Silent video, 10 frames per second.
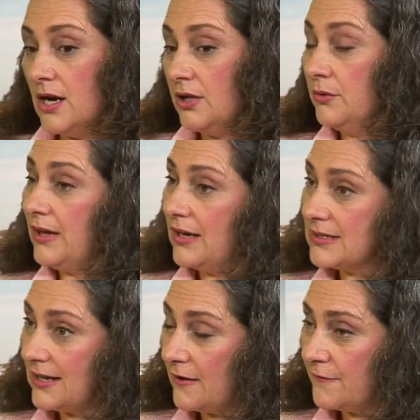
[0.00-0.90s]
You get a
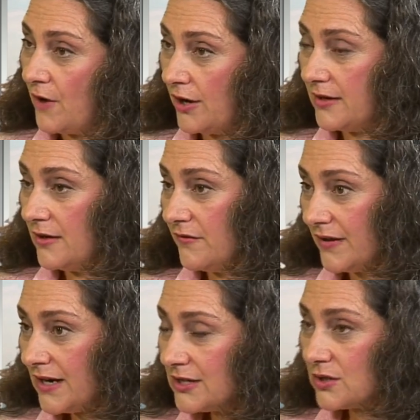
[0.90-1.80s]
set of audited
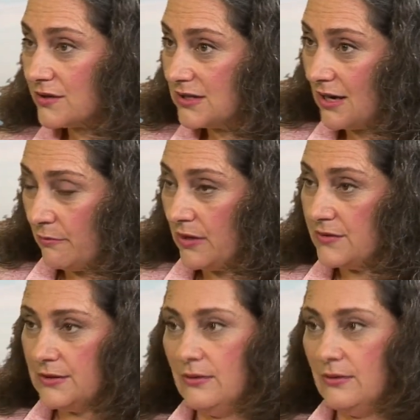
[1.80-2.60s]
financial statements.